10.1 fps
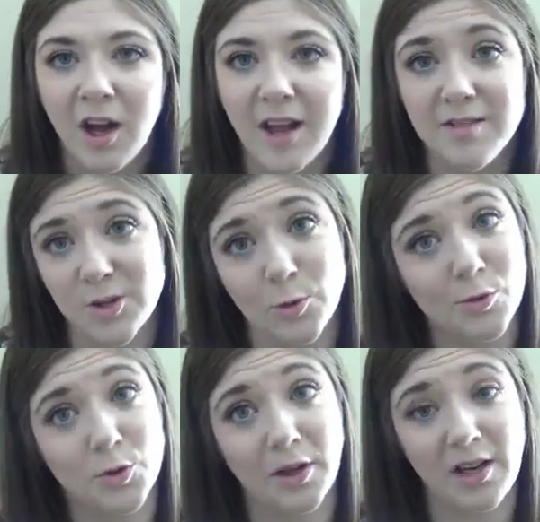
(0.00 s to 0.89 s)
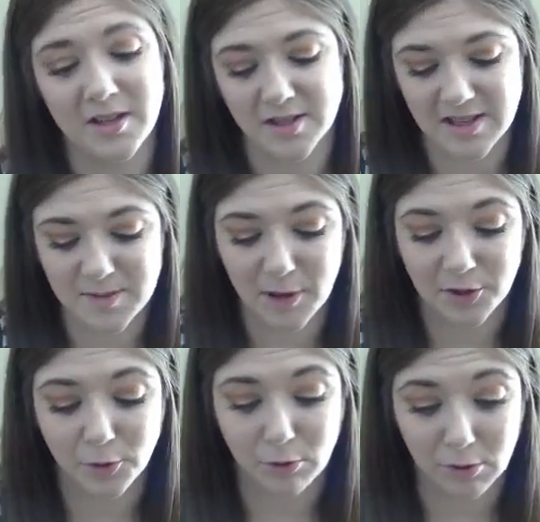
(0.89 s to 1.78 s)
And this one was really nice because it
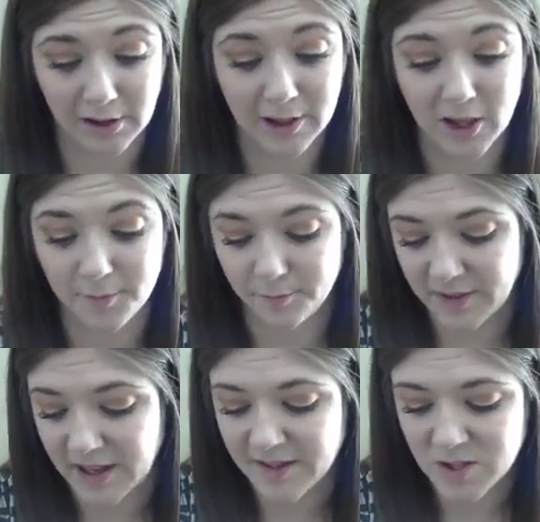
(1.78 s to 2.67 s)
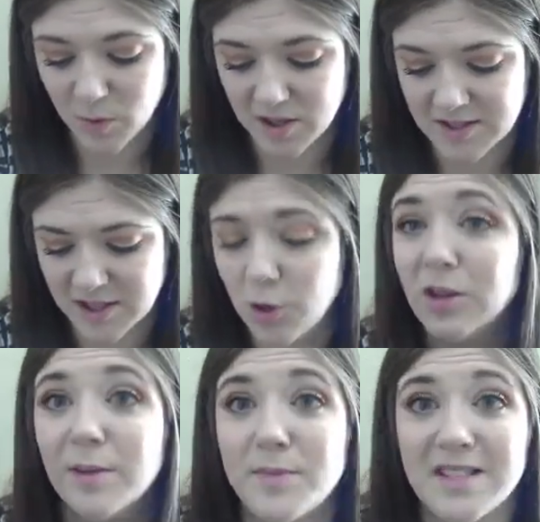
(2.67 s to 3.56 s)
smelled really good. And this was
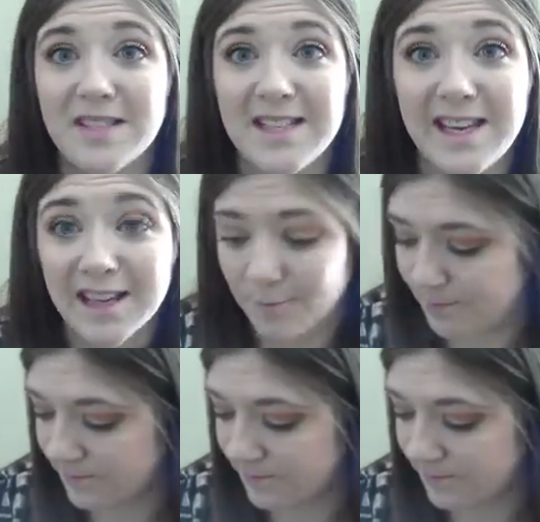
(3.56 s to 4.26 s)
eucalyptus and tea.